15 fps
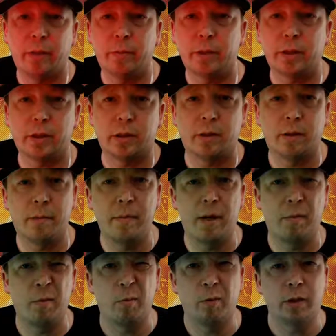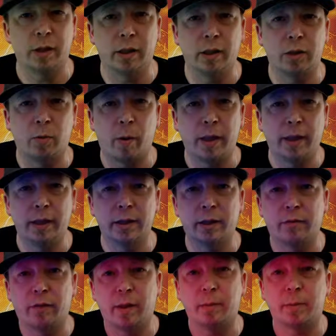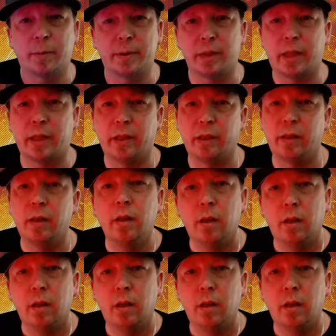It was, the minimum was in the 20s frames per second.